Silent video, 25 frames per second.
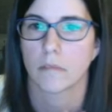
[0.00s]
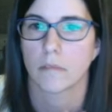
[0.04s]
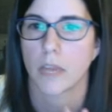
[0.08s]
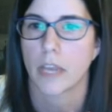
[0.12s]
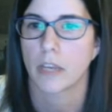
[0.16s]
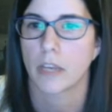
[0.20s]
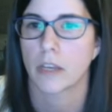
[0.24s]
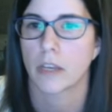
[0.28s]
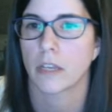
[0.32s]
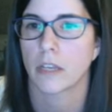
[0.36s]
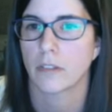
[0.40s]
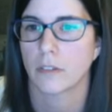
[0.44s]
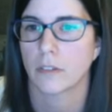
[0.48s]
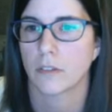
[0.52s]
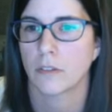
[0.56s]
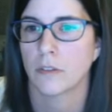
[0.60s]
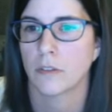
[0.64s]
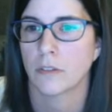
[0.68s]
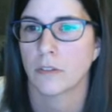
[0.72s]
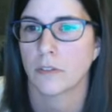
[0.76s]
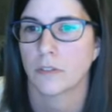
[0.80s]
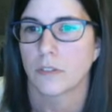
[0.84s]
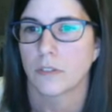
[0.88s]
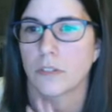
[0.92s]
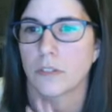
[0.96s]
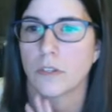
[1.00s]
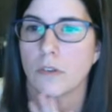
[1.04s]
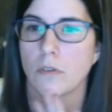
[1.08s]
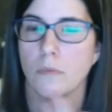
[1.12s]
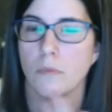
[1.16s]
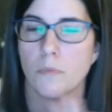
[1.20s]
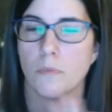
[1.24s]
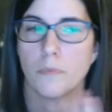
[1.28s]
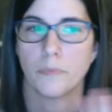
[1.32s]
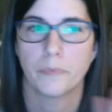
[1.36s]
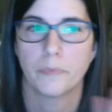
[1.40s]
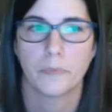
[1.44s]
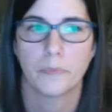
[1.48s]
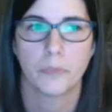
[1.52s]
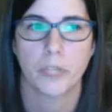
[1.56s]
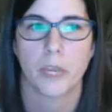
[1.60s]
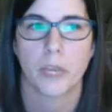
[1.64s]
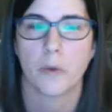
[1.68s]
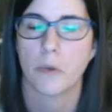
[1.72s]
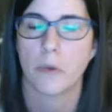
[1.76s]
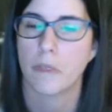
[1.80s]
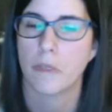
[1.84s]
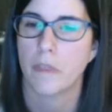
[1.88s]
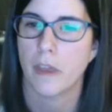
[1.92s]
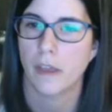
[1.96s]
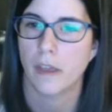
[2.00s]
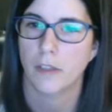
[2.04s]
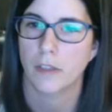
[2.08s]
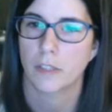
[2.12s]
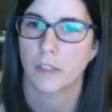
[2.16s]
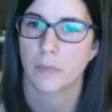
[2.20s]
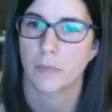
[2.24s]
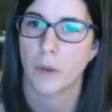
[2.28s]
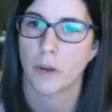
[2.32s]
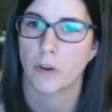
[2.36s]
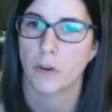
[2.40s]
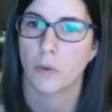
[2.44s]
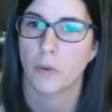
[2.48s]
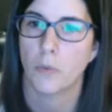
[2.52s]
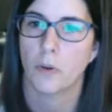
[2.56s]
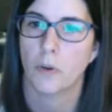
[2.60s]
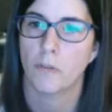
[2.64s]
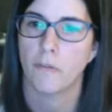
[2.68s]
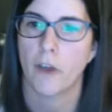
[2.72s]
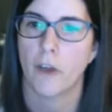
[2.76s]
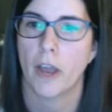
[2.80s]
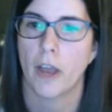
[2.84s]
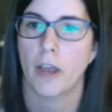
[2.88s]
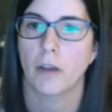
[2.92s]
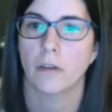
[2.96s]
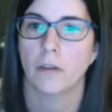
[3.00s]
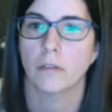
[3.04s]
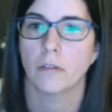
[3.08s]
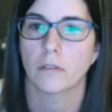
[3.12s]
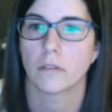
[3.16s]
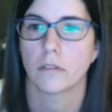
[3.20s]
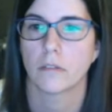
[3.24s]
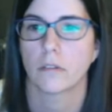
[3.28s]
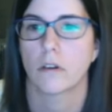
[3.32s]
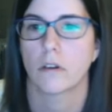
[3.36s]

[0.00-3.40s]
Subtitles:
I could get students to play with this Smart Notebook file